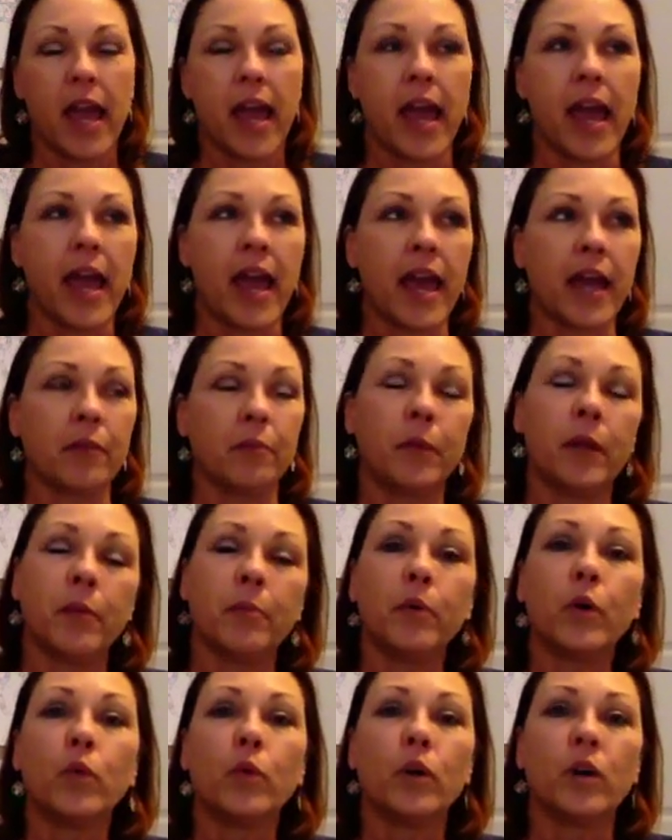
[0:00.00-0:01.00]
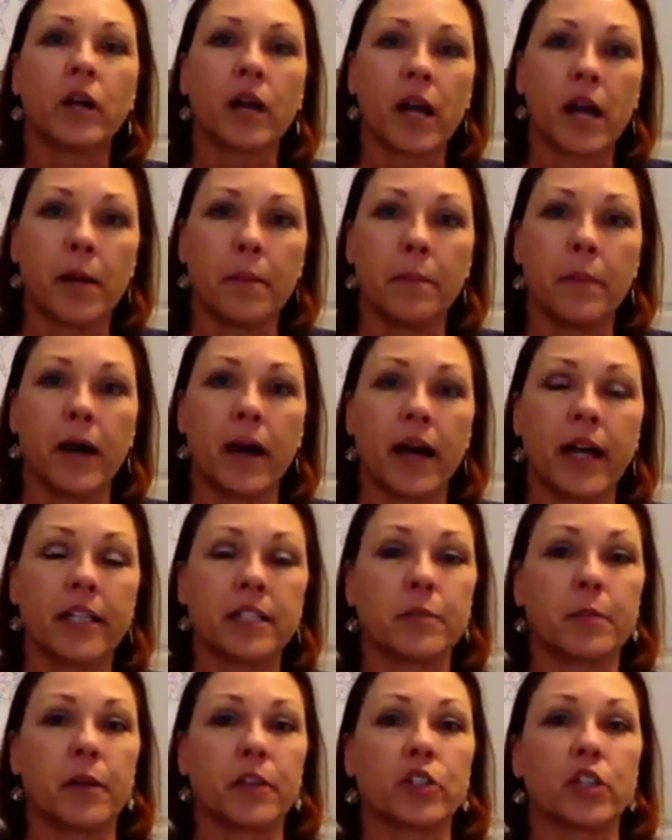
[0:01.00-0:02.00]
And people will come by,
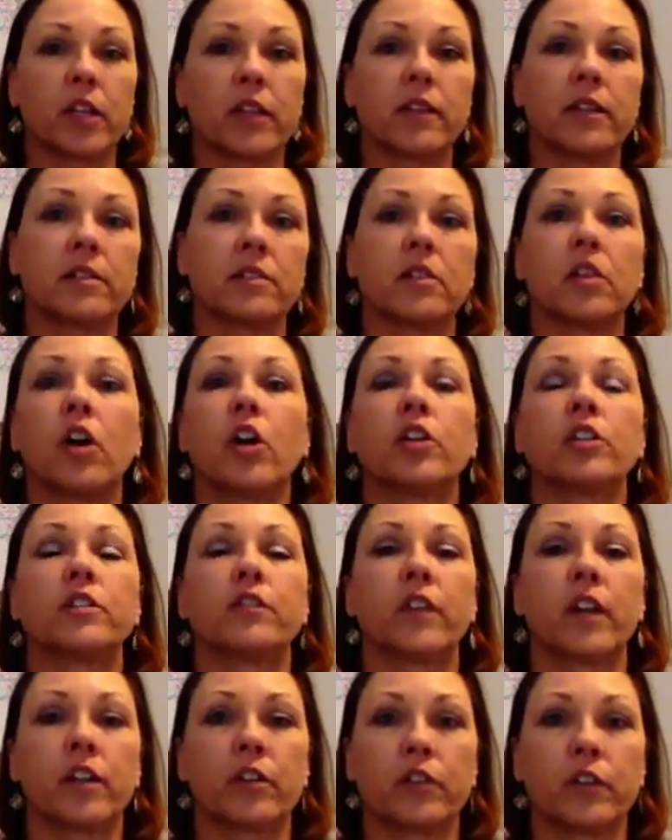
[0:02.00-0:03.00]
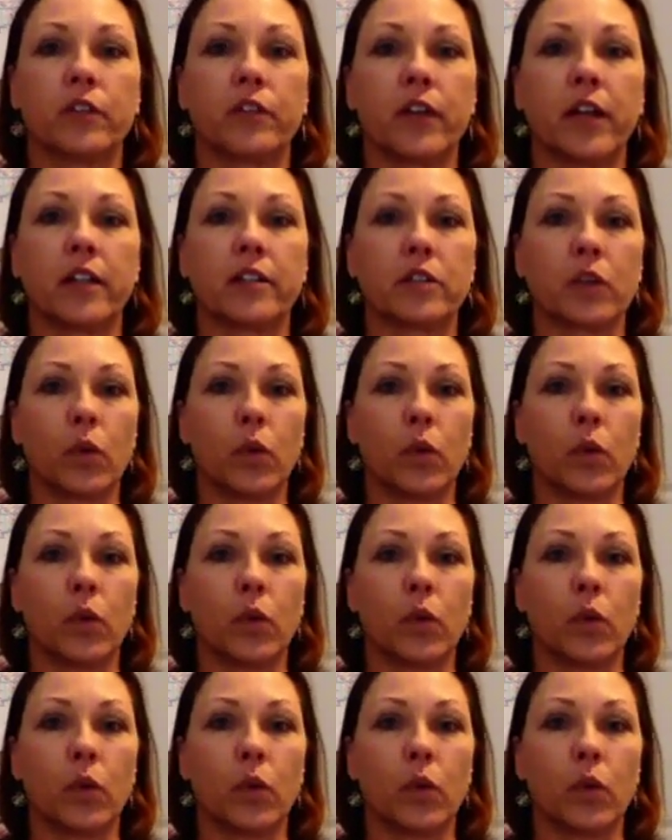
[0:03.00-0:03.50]
especially at these large vendor events,